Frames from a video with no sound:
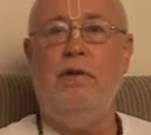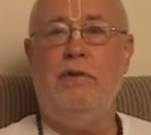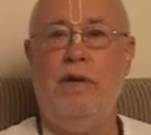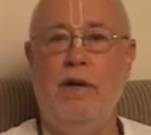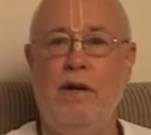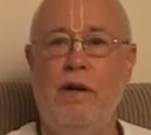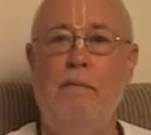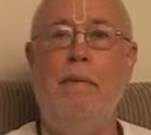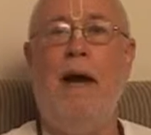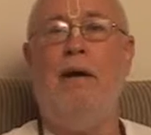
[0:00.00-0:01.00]
it's an
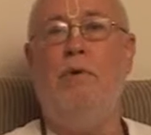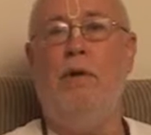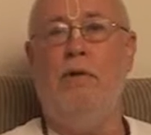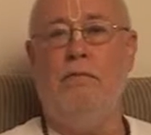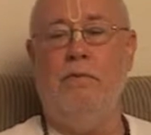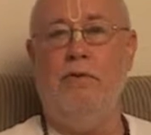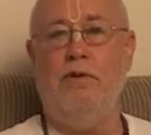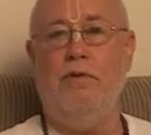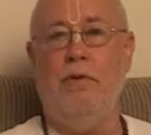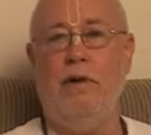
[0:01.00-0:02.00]
incompatible
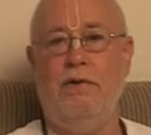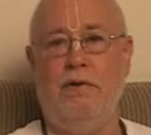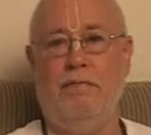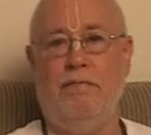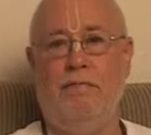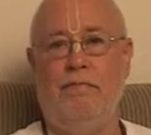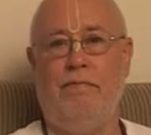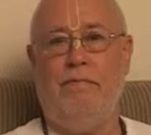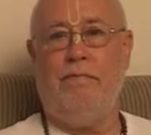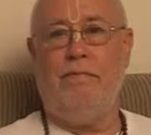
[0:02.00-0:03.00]
situation,
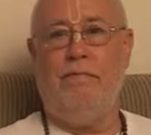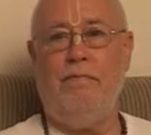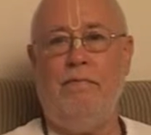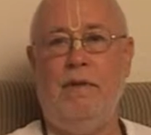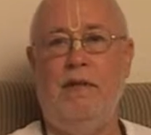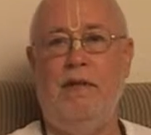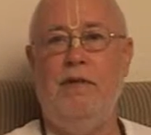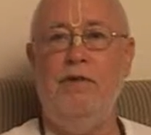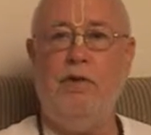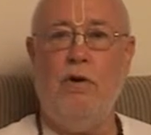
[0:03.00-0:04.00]
a
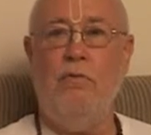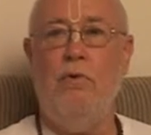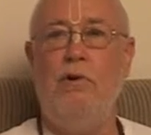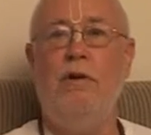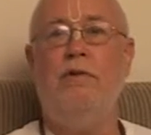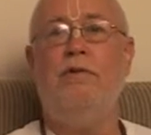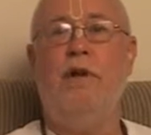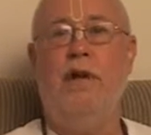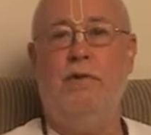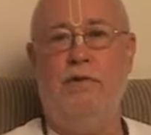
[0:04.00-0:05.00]

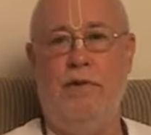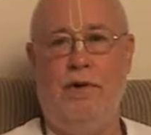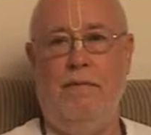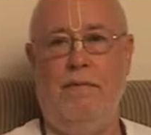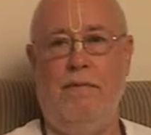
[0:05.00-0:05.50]
disharmonious energy.